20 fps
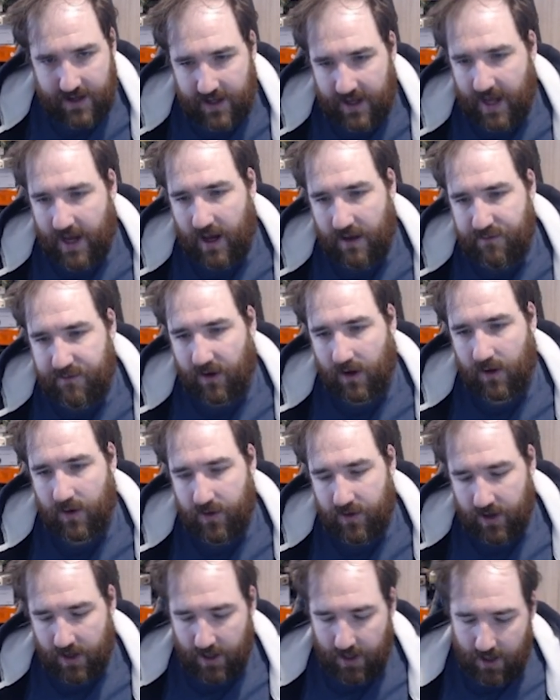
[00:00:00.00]
Again, I
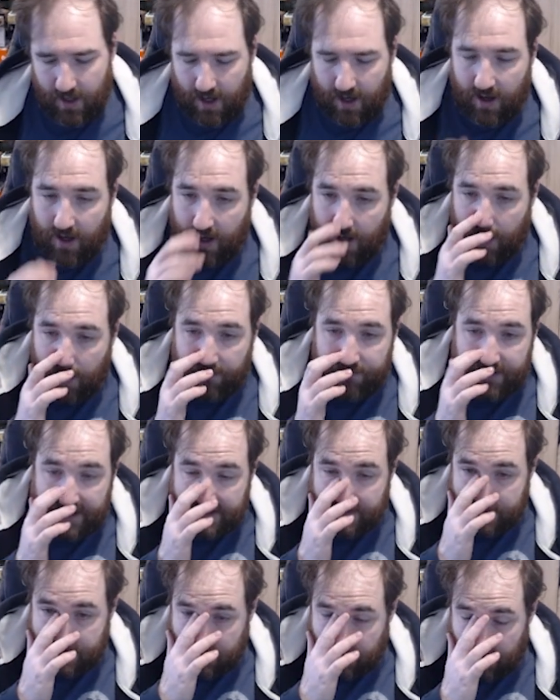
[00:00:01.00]
followed a
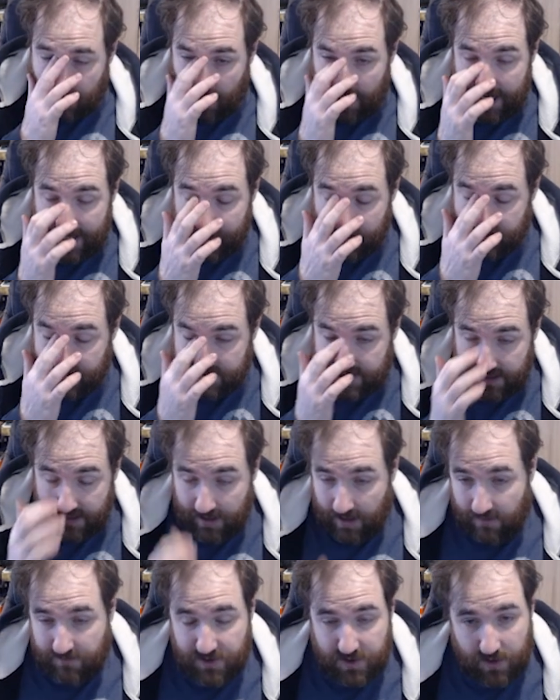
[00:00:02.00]
Vince guide because he
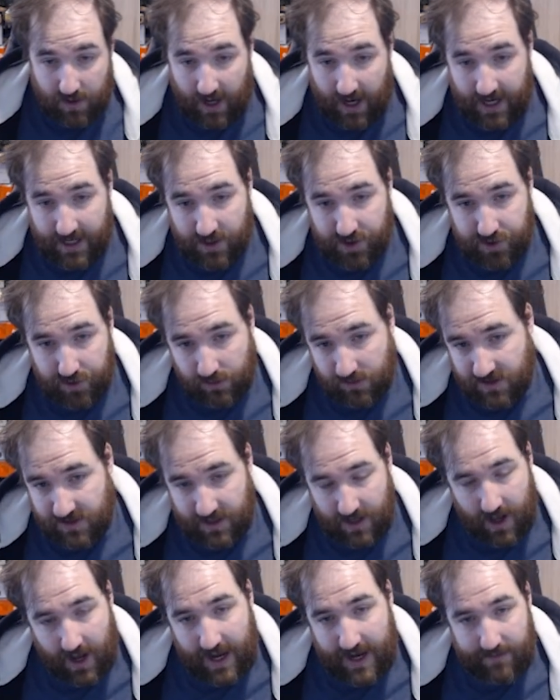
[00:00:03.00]
loves Iron Jaws
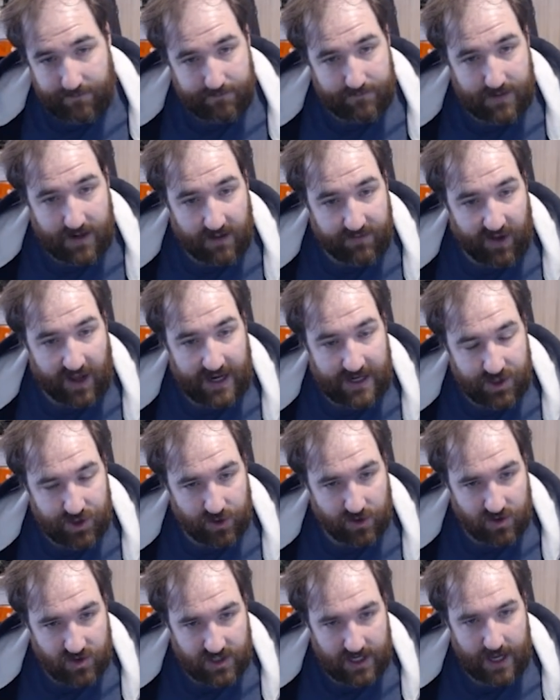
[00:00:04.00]
and I love Iron
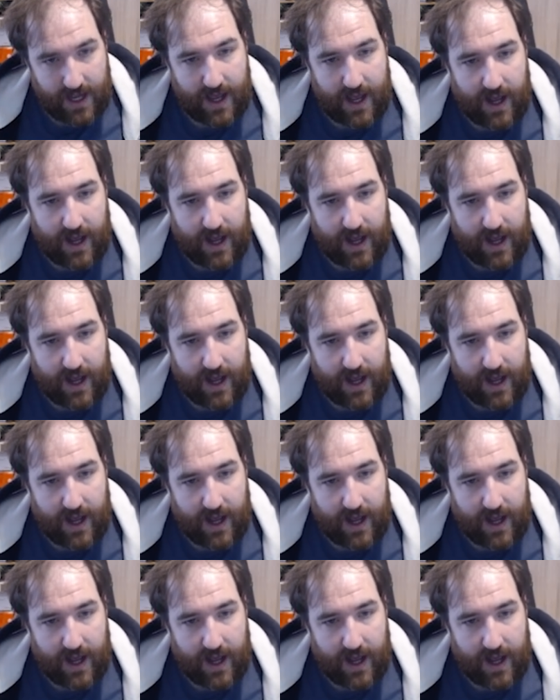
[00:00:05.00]
Jaws.